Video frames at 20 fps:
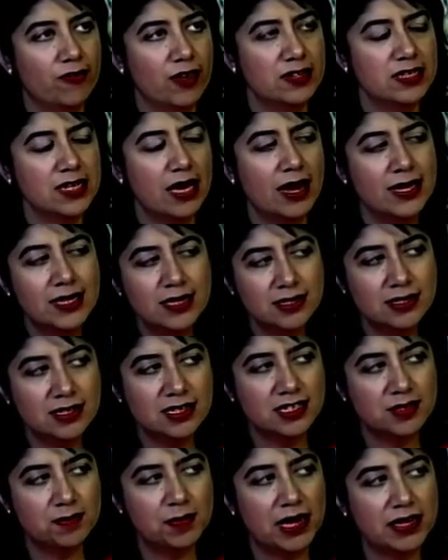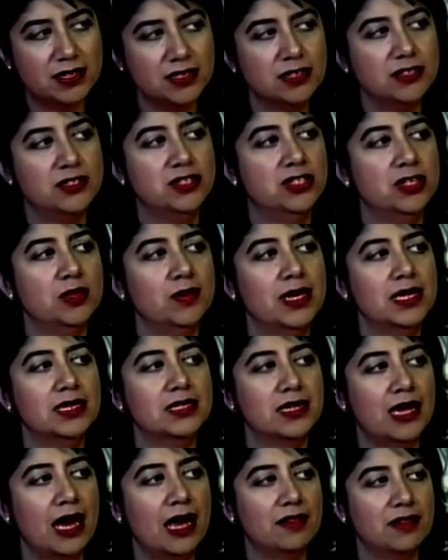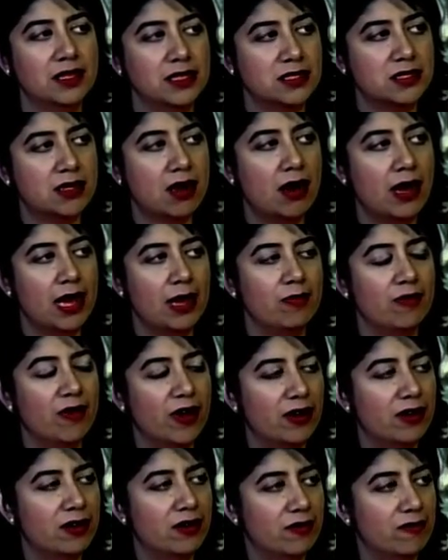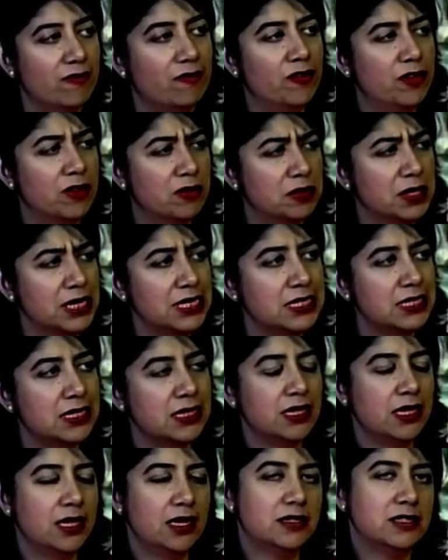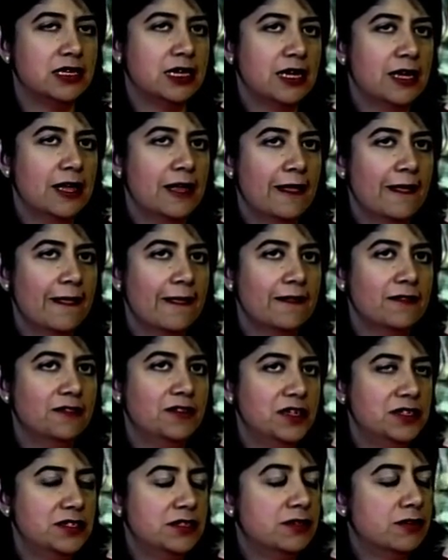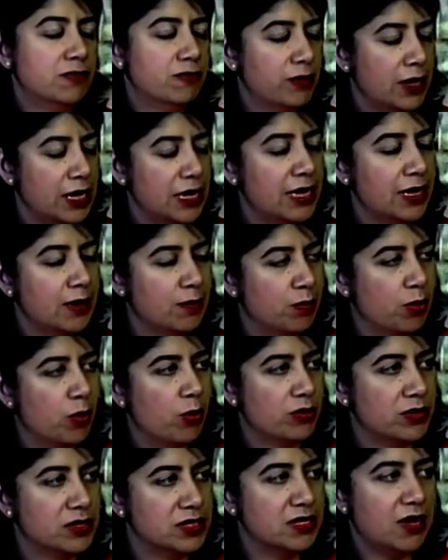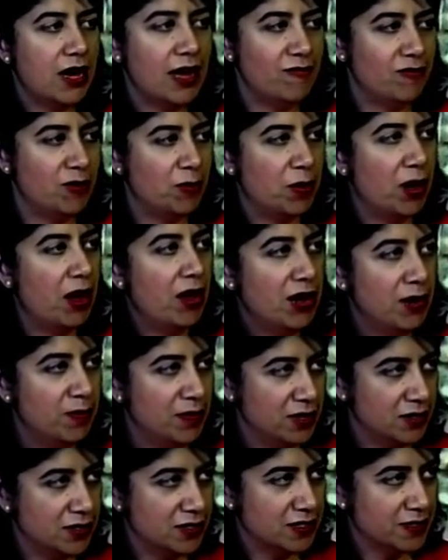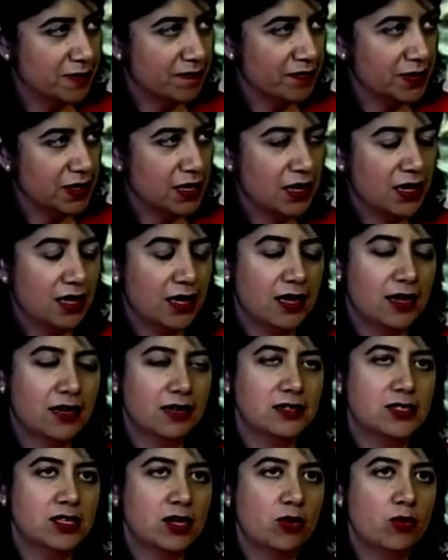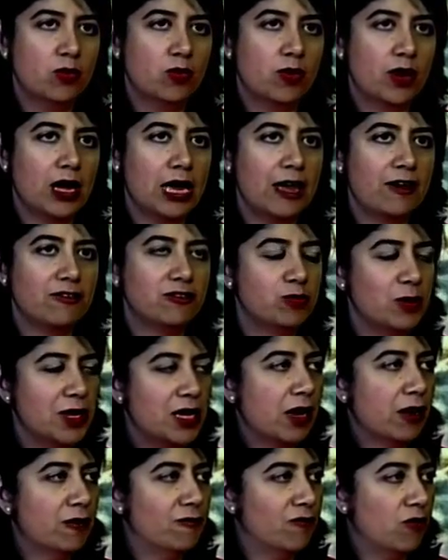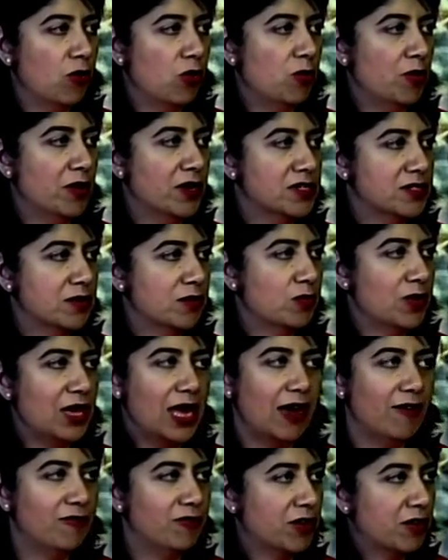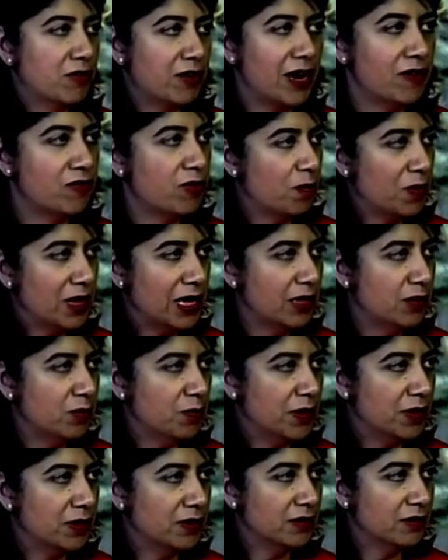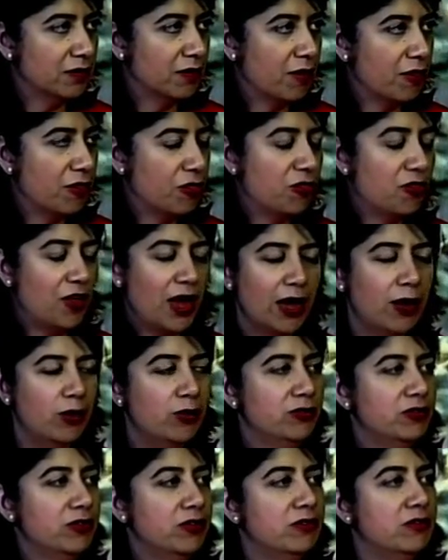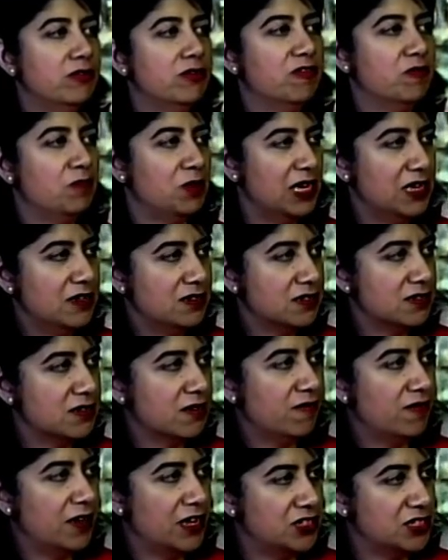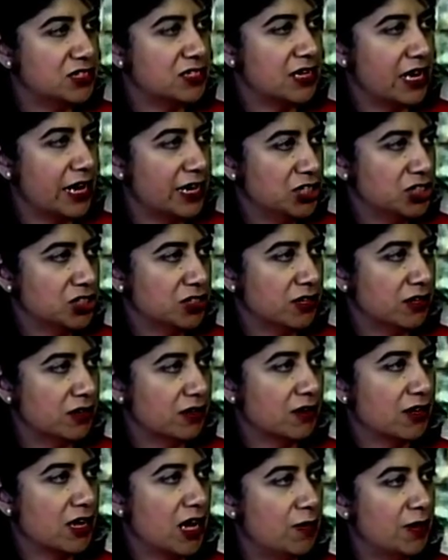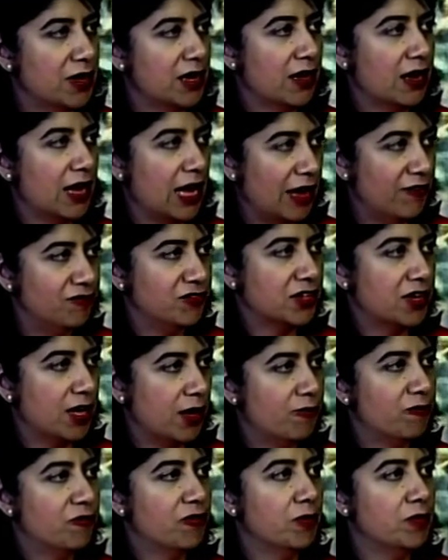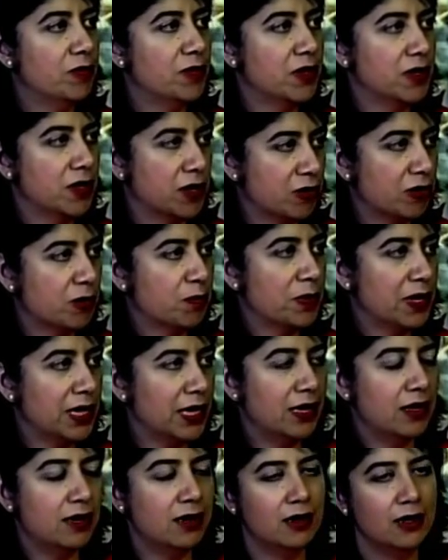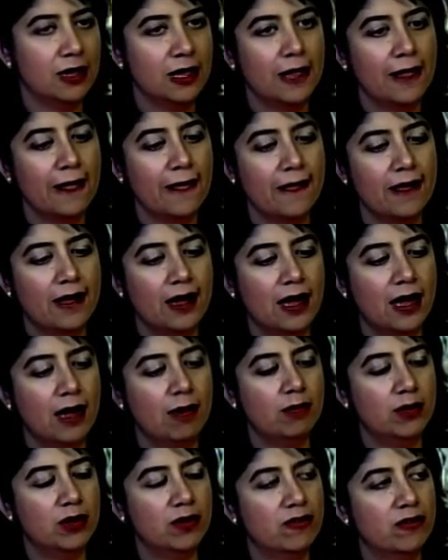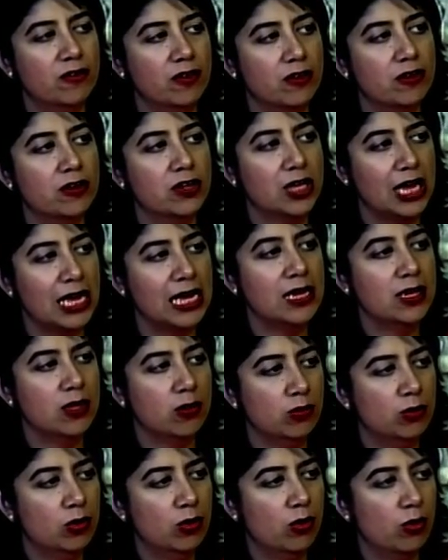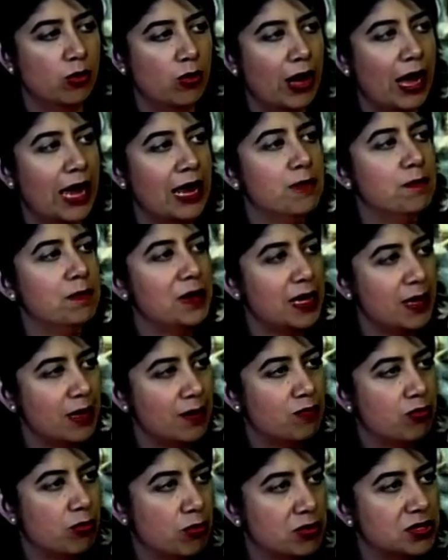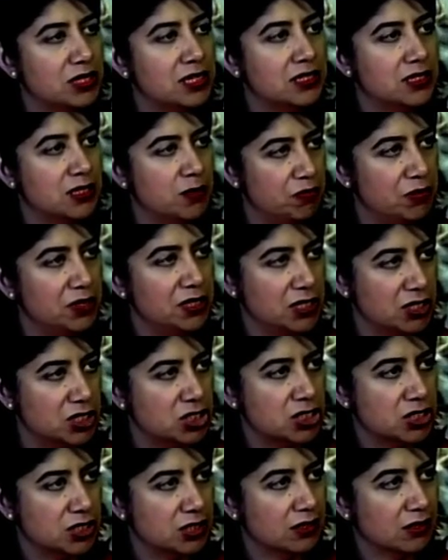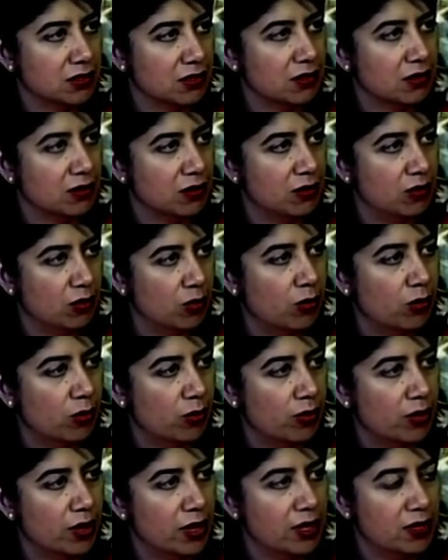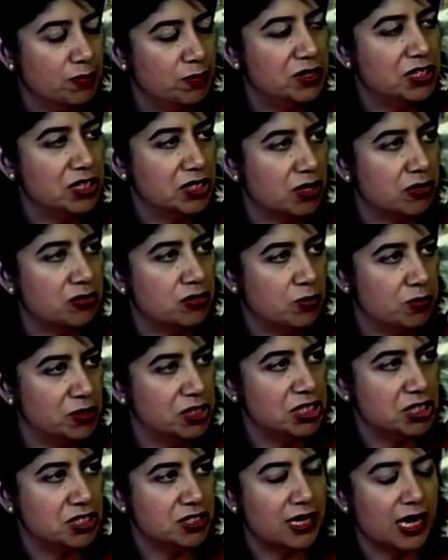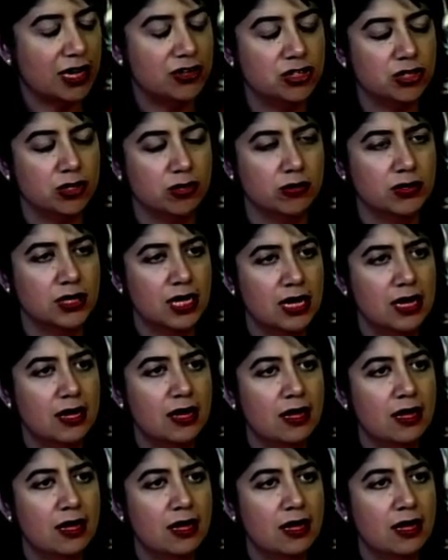Firstly, I didn't expect her to do it at this time, and for the reason that this is a really important time for Parliament. Mm. So as we go forward and we have the Great Repeal Bill, mm -hmm. thousands of pieces of legislation mm coming have to come from the mm -hmm. European mm, mm, mm, um, EU law and be brought into British law, yeah. British under British statute.